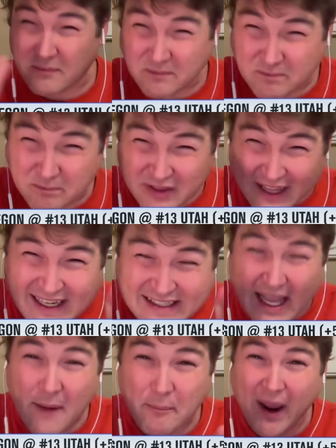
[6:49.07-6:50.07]
place
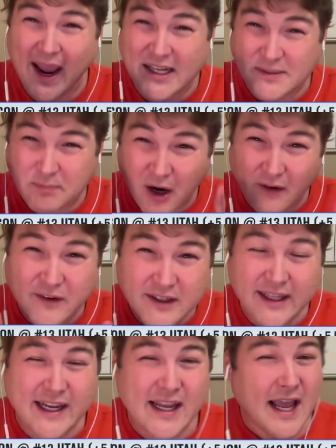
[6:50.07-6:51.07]
that pass
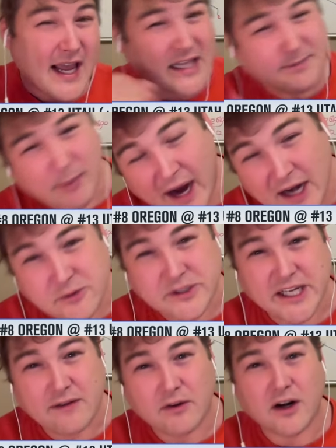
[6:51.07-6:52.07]
perfectly. It's behind
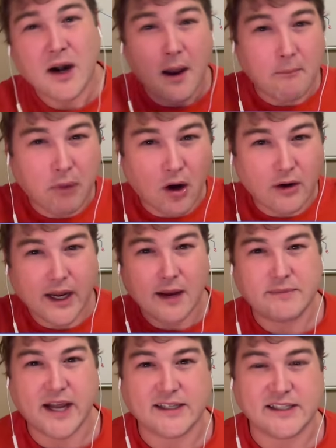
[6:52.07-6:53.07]
receiver, ball game. Texas